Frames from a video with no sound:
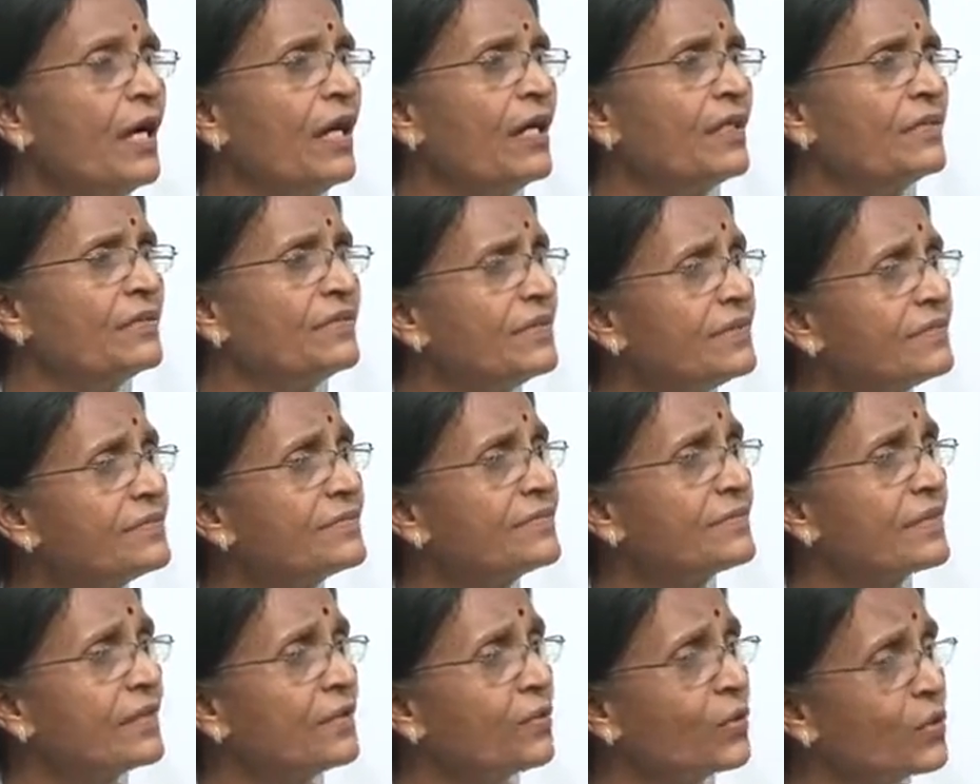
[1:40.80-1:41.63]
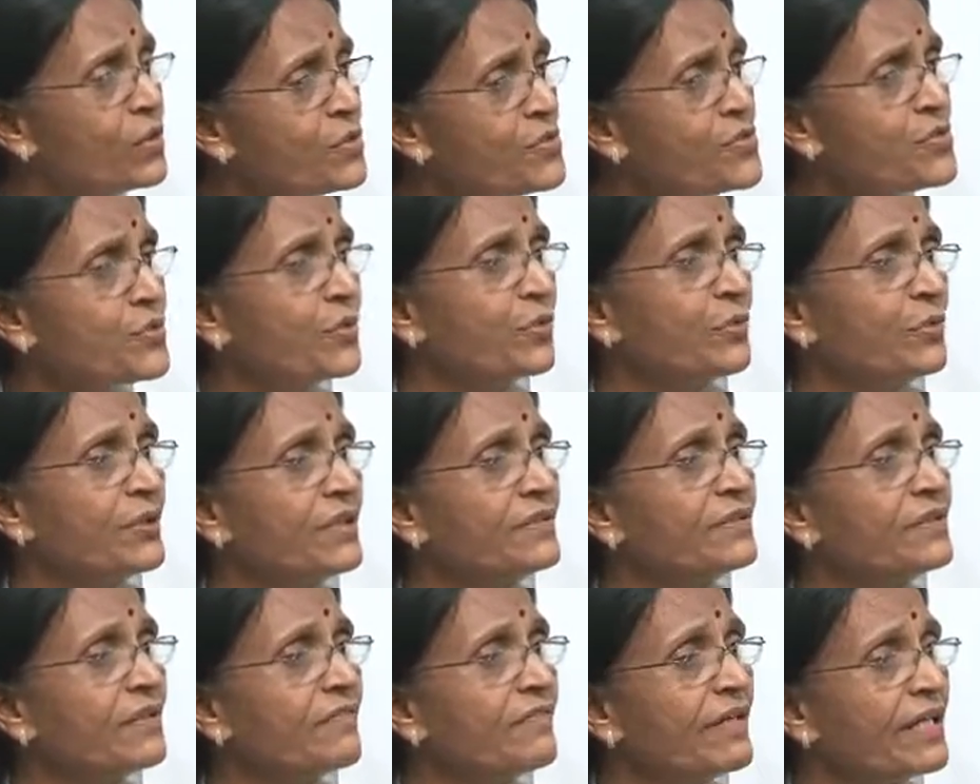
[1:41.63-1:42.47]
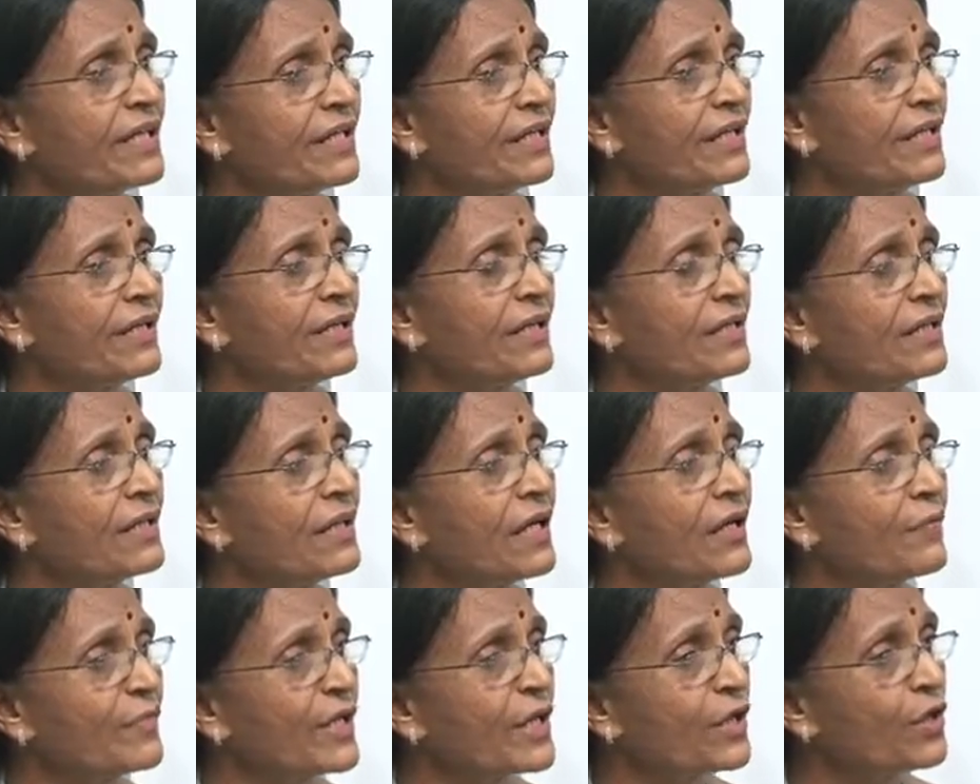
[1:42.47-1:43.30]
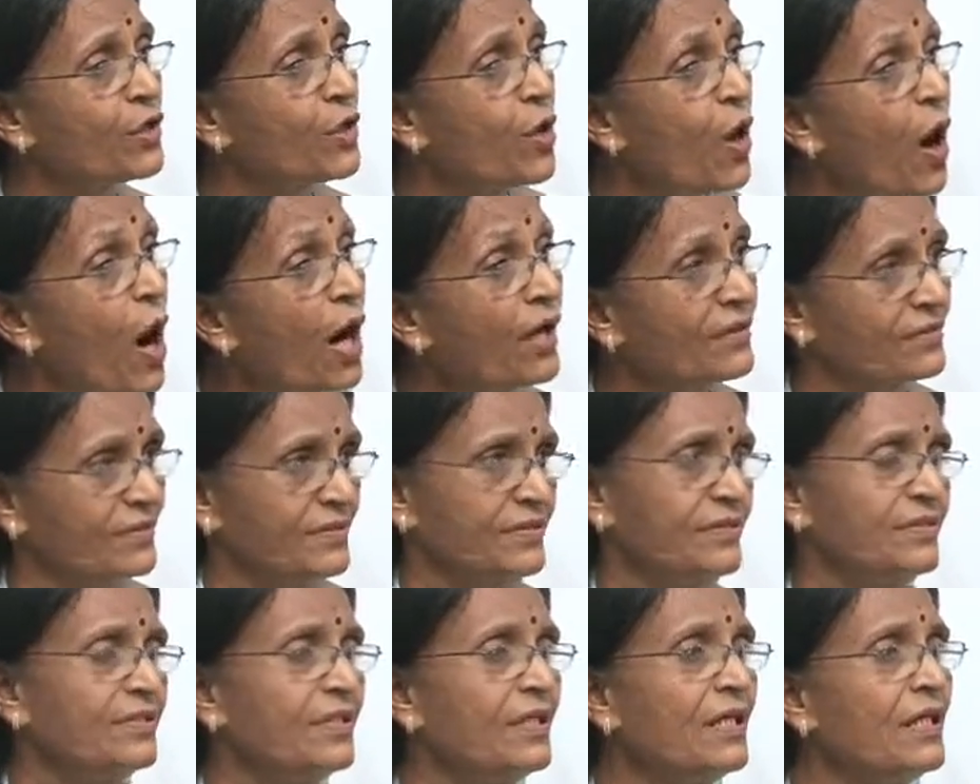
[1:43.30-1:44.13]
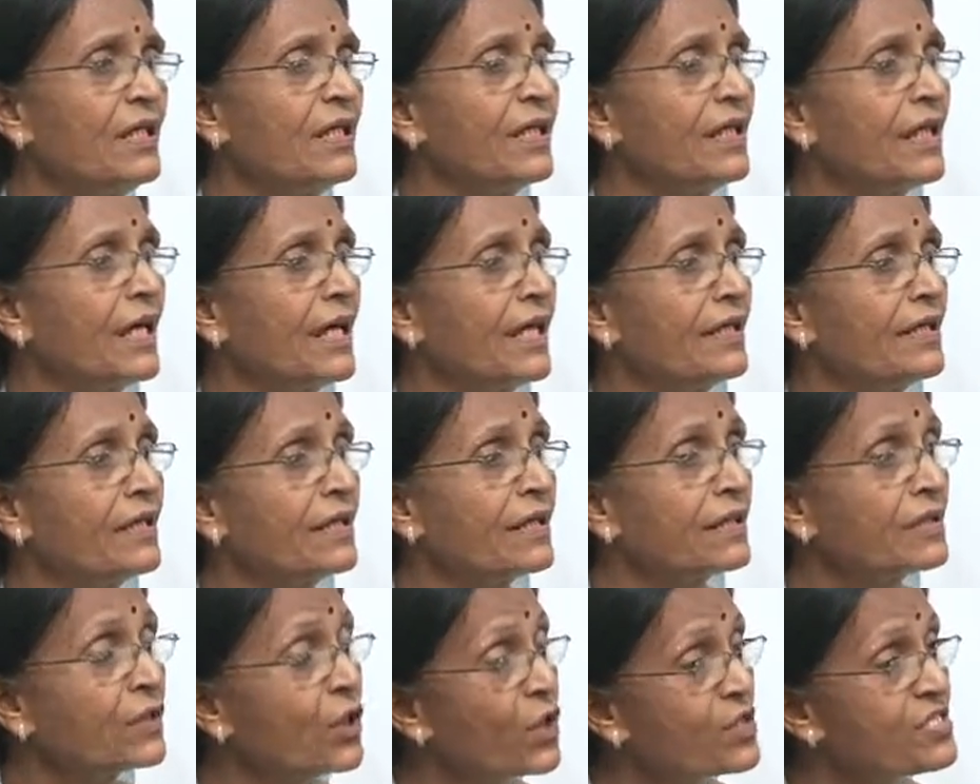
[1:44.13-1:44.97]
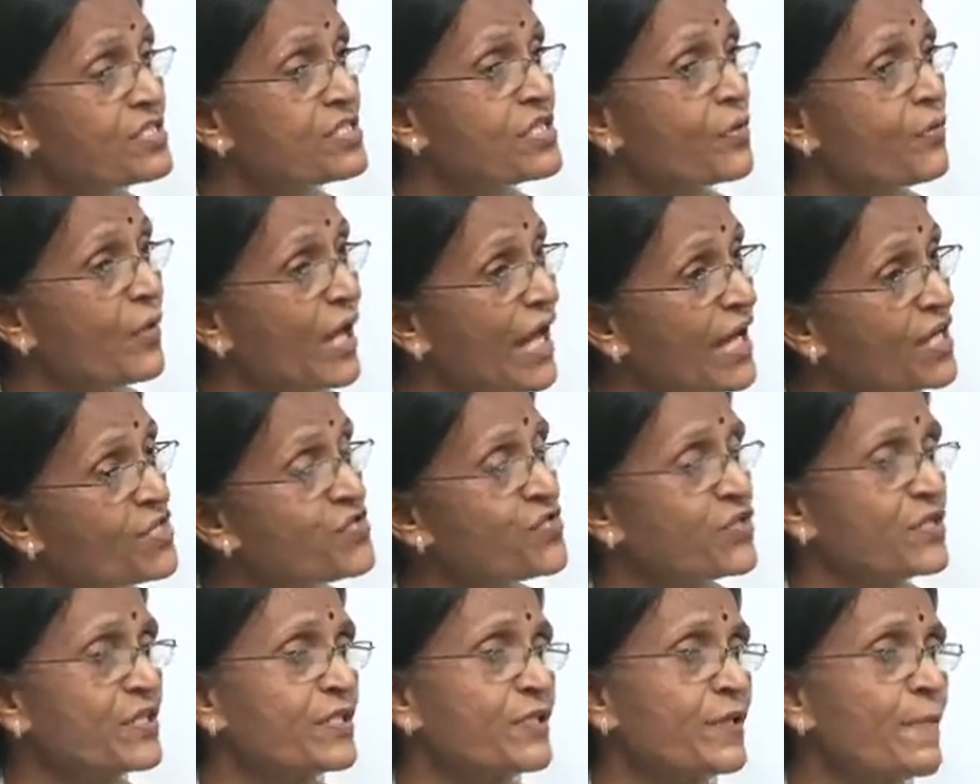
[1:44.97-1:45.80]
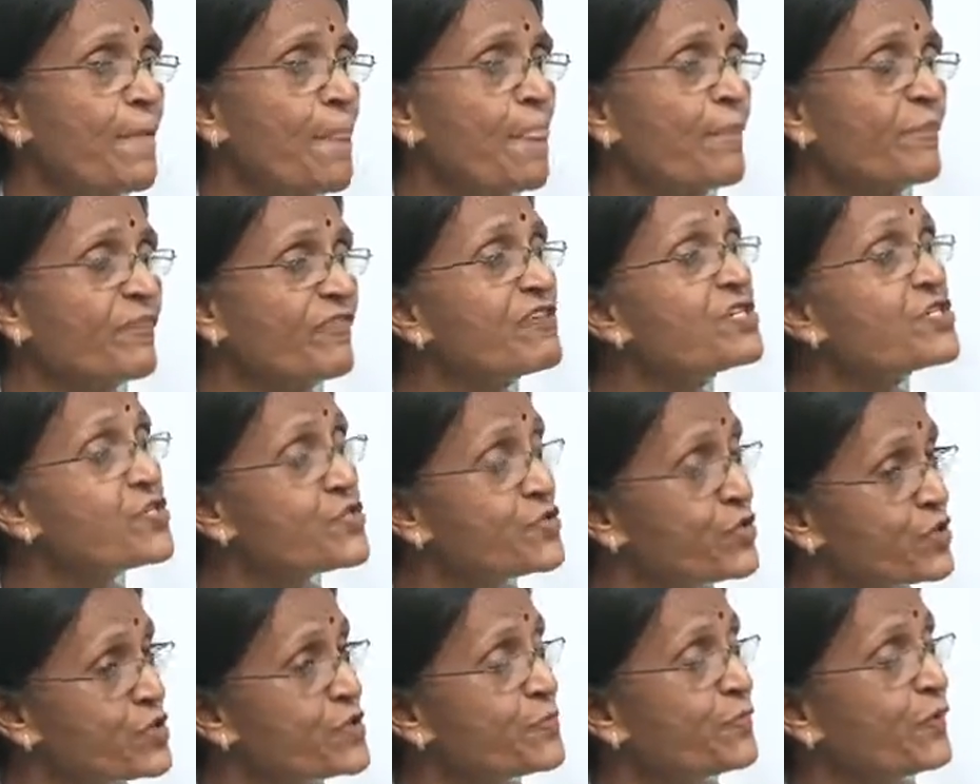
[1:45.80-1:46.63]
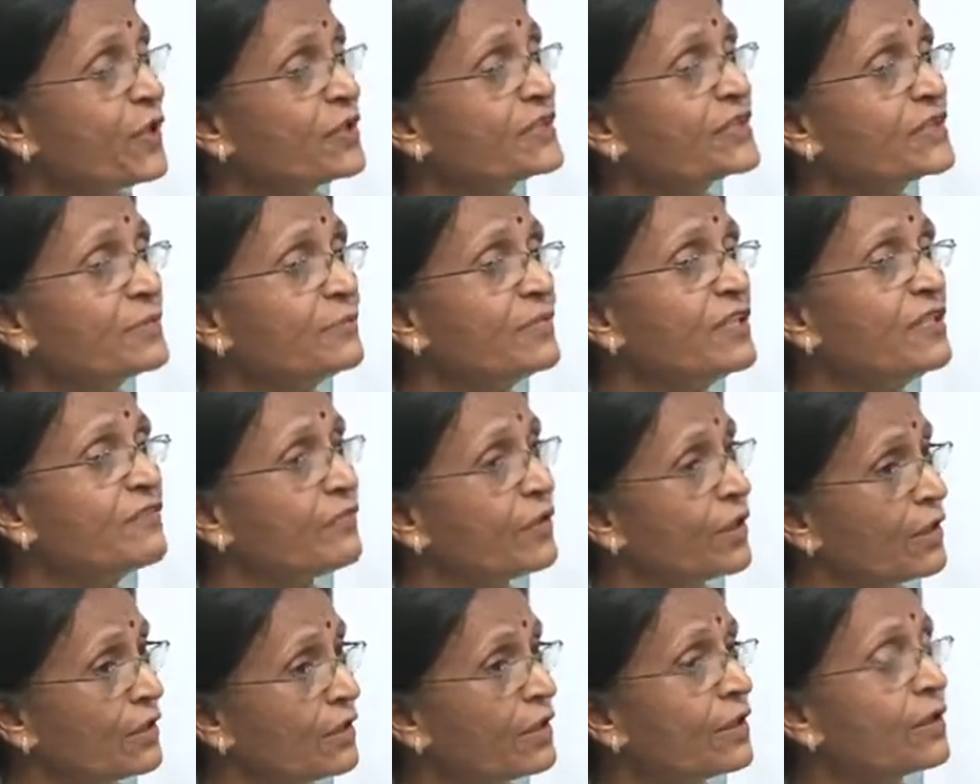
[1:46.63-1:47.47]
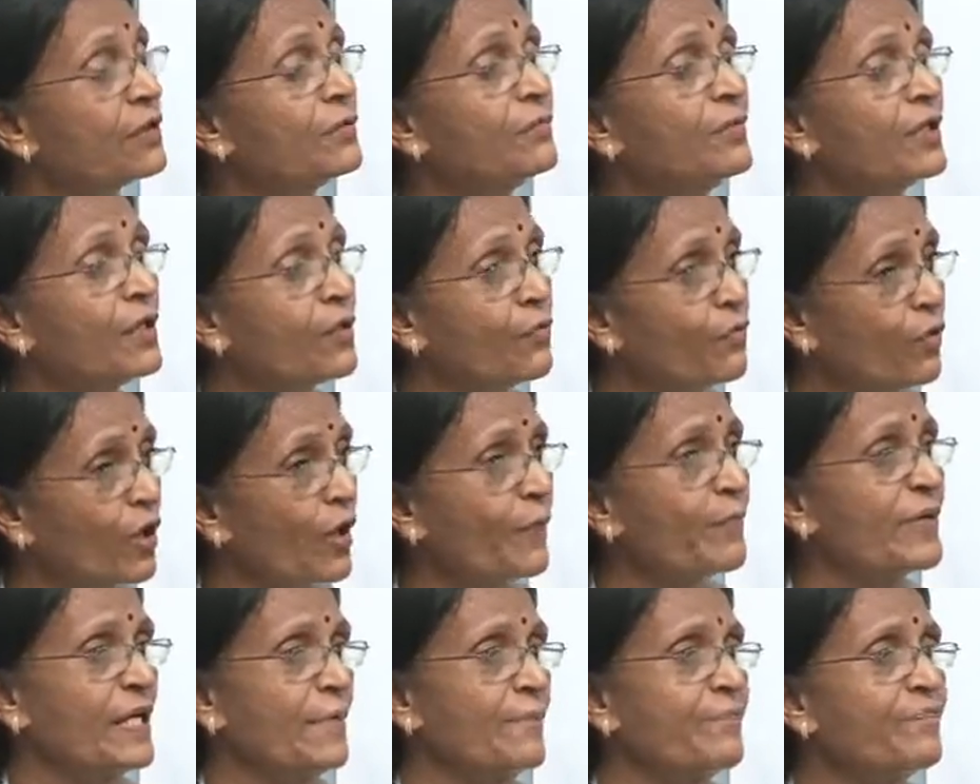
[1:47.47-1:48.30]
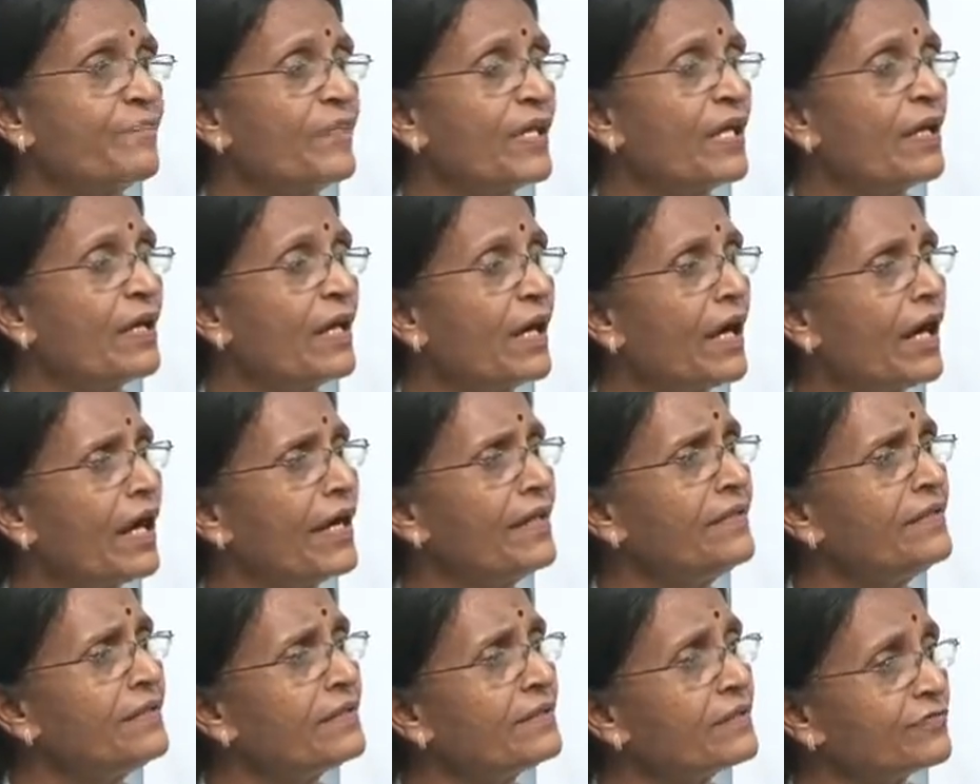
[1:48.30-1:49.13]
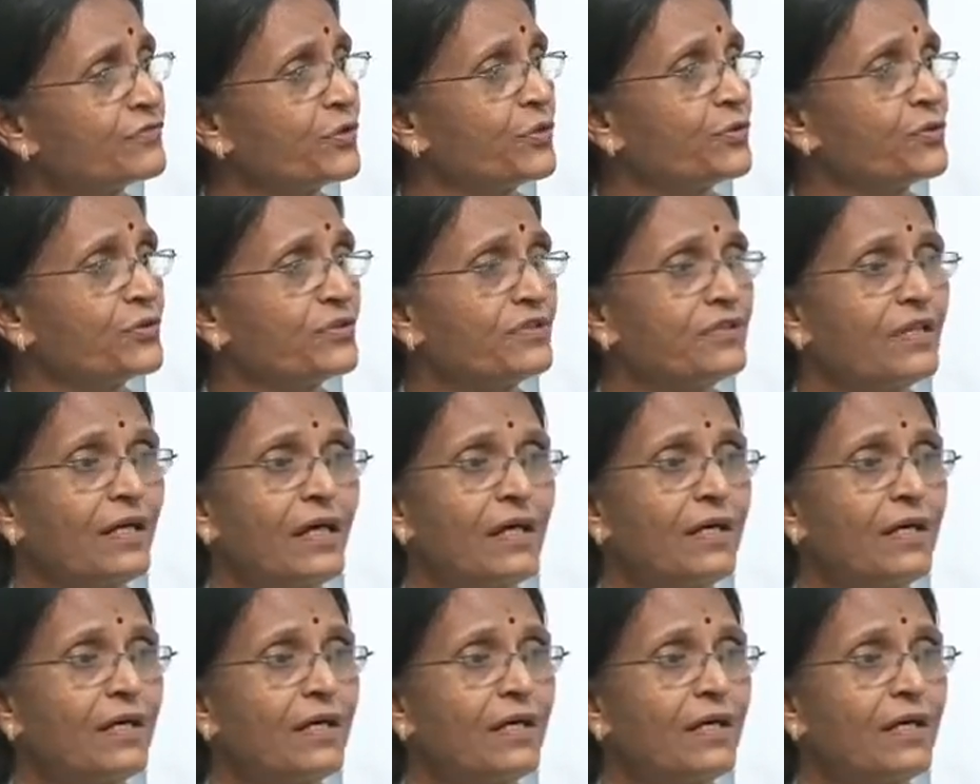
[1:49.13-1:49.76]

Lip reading: This also is a very alarming cause and a causative agent which is responsible for global warming. And of course,